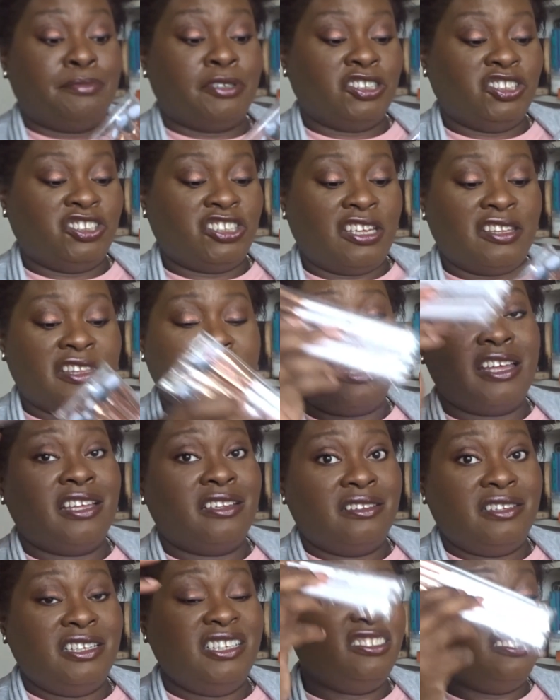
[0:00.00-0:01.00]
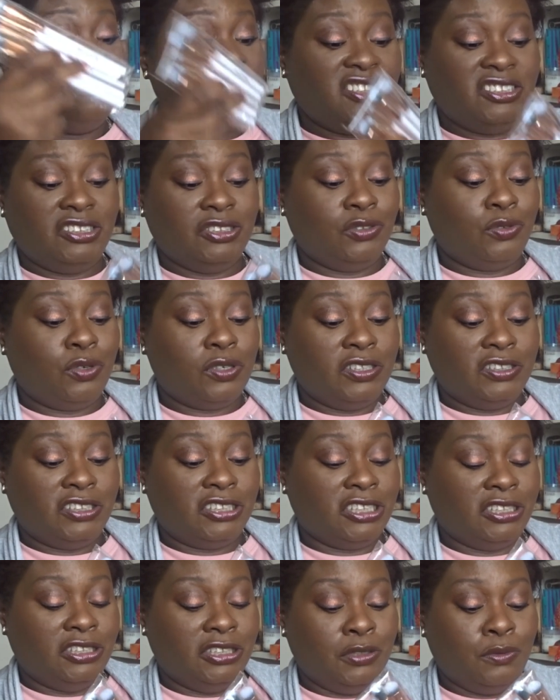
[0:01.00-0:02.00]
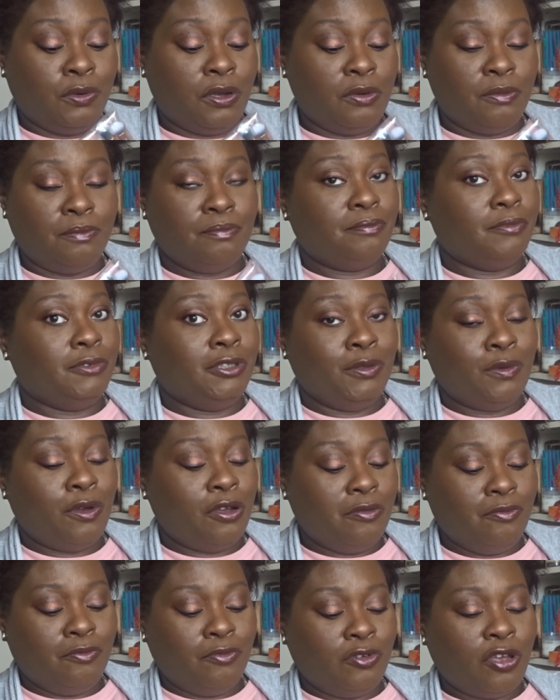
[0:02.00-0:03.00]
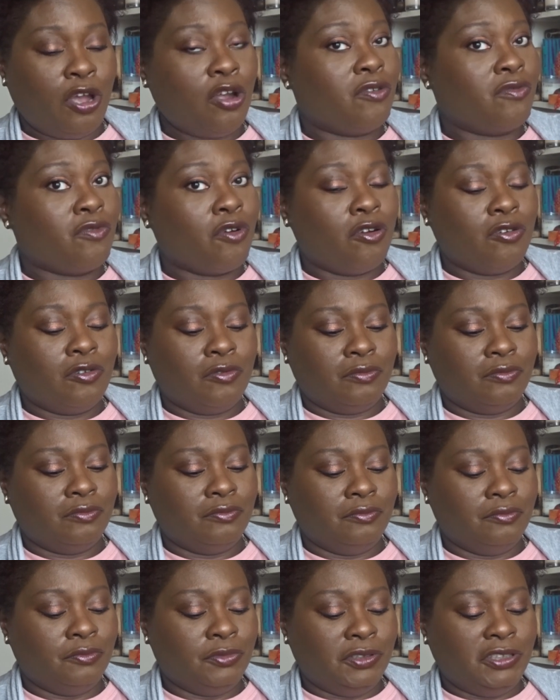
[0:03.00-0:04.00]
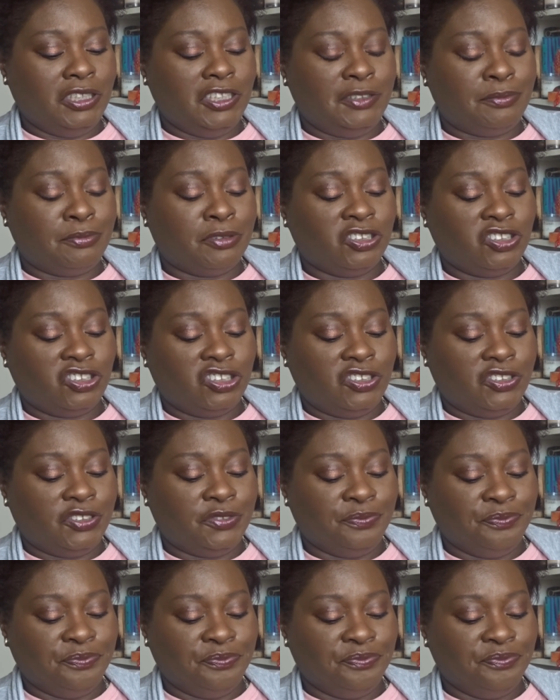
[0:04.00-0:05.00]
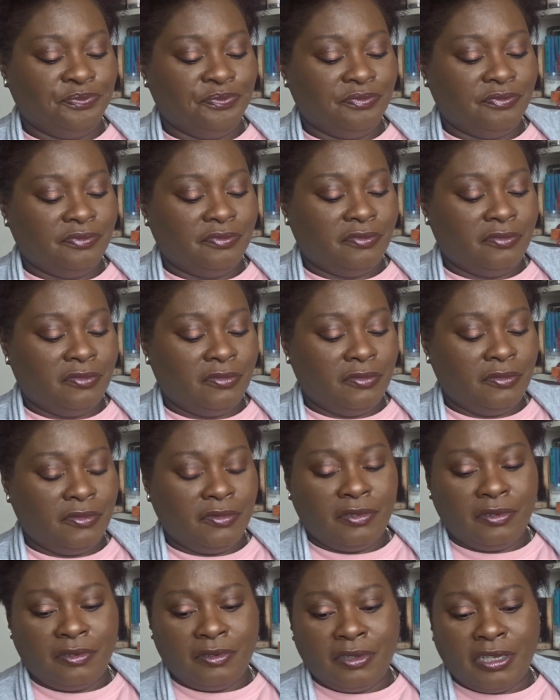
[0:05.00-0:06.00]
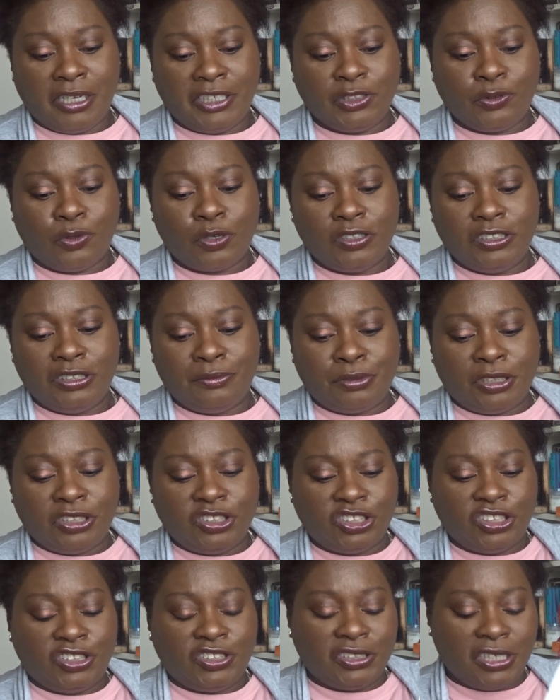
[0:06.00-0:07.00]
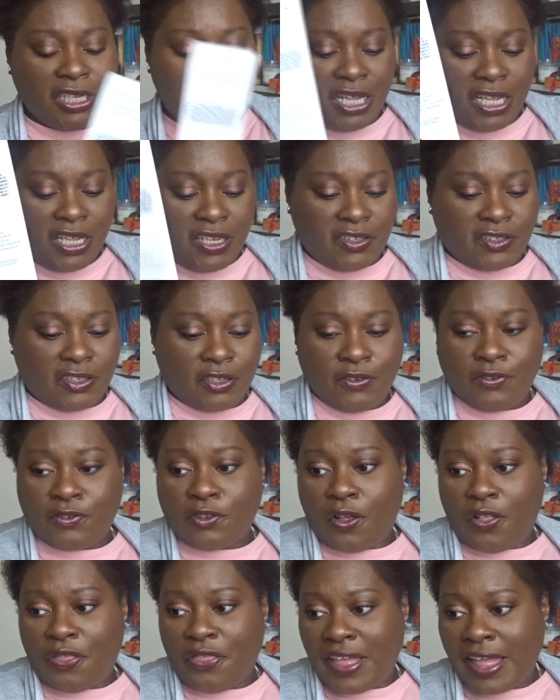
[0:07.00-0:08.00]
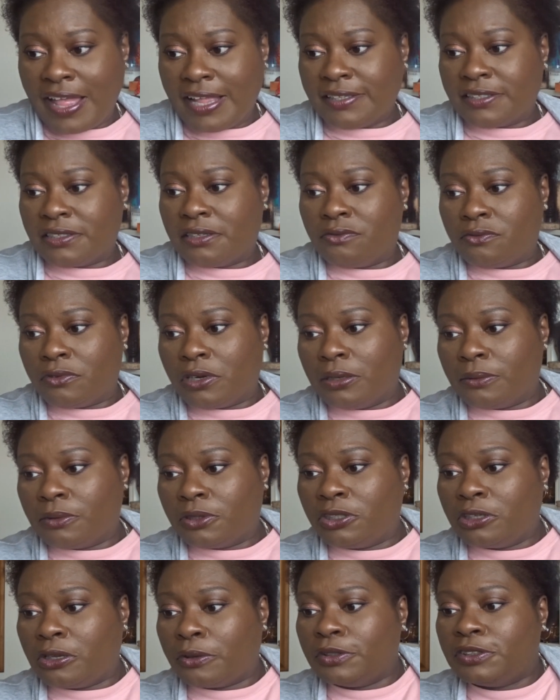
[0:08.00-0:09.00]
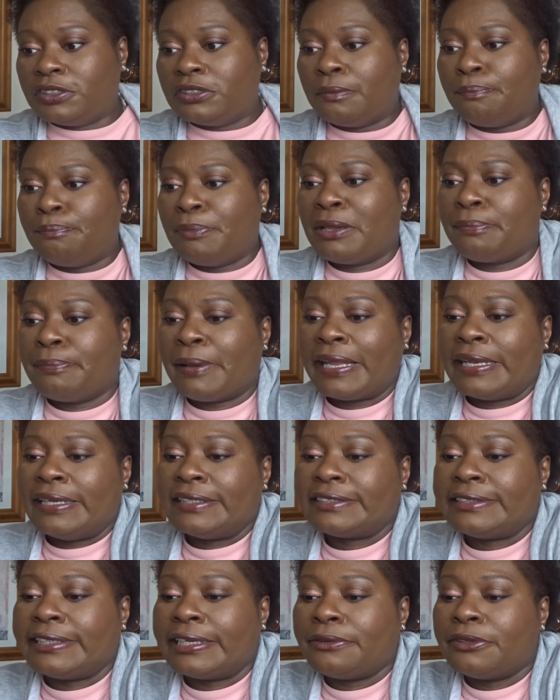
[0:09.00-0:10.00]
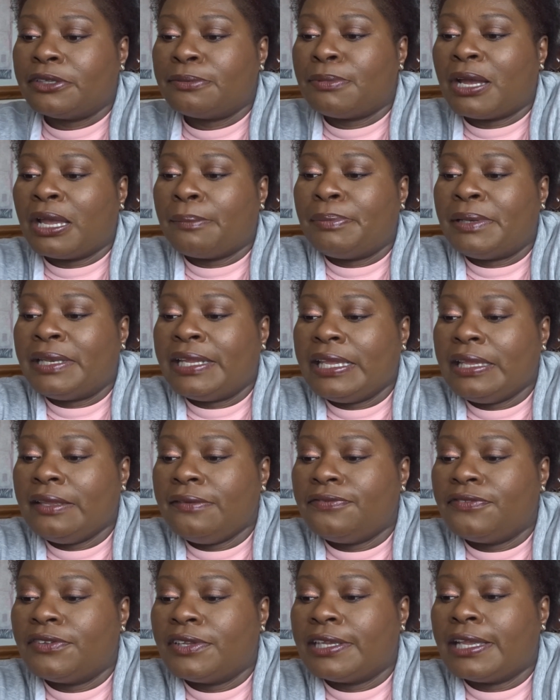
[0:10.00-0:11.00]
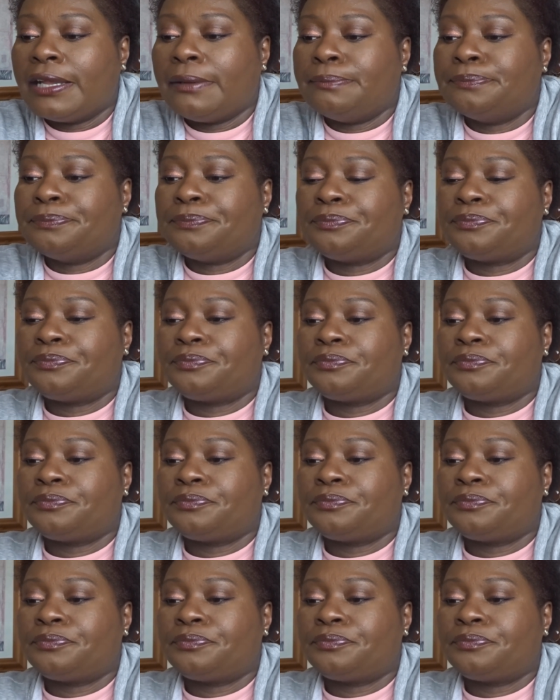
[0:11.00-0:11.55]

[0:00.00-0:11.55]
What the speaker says: brush set there. These are decent quality. You won't go wrong with these brushes. Nice quality brushes. So you've got that. Right, I'm going to go on to the big palettes now, I believe. Yep.